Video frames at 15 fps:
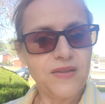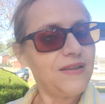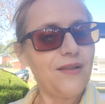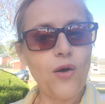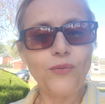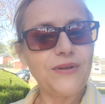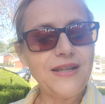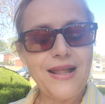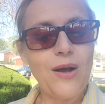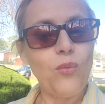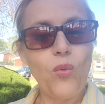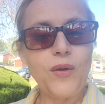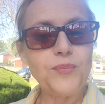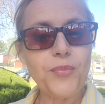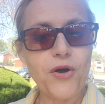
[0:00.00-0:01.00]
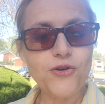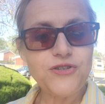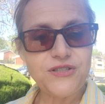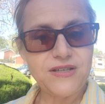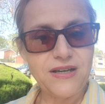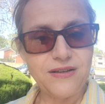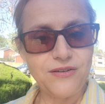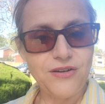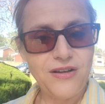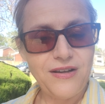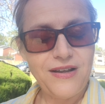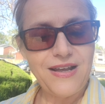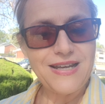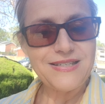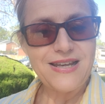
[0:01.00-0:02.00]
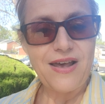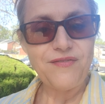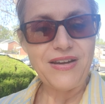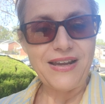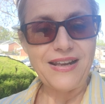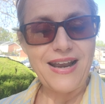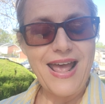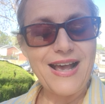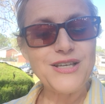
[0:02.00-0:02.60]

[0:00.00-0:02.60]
then only that one person is having an